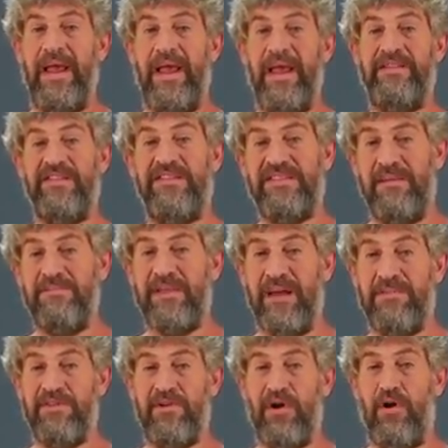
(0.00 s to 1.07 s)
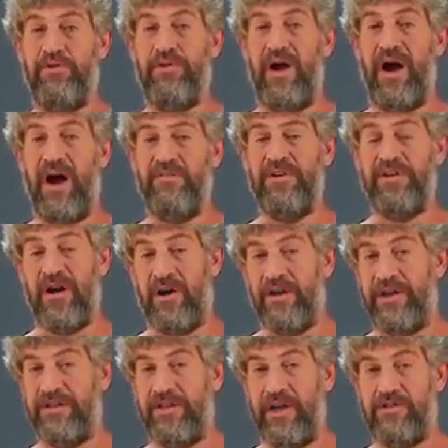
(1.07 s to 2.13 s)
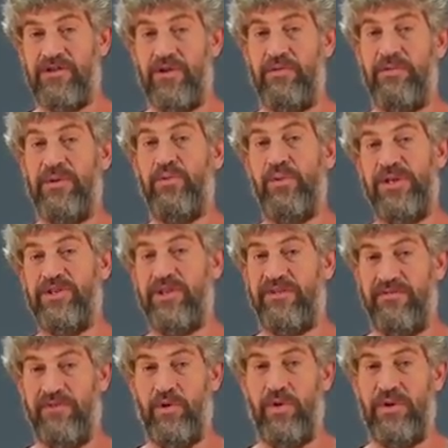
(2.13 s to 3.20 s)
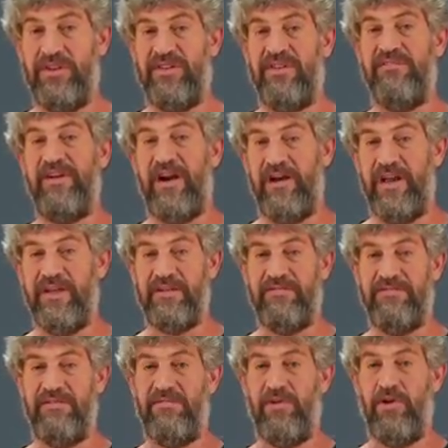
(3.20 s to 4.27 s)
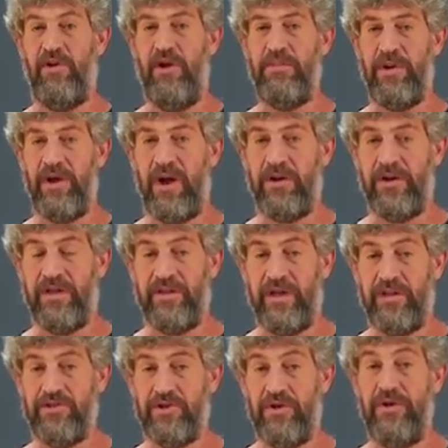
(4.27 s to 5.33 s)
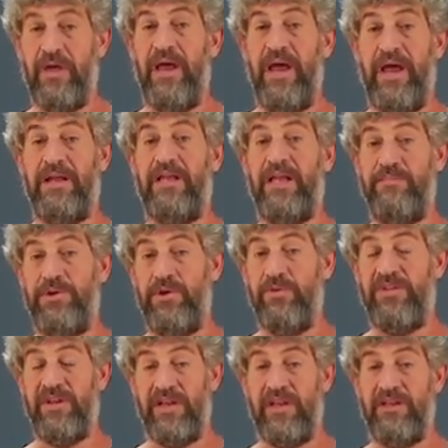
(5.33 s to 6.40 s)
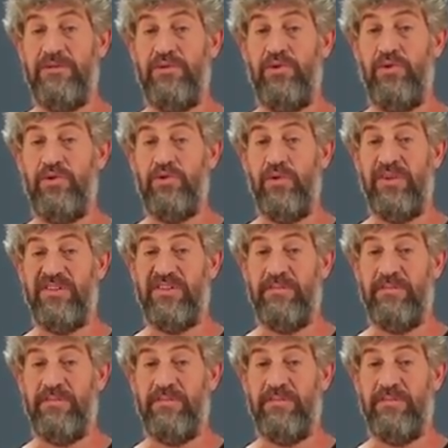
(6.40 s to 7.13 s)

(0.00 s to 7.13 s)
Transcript: It is sometimes called the Harvard architecture, but we just view it as a variant of the von Neumann architecture and keep using it due to its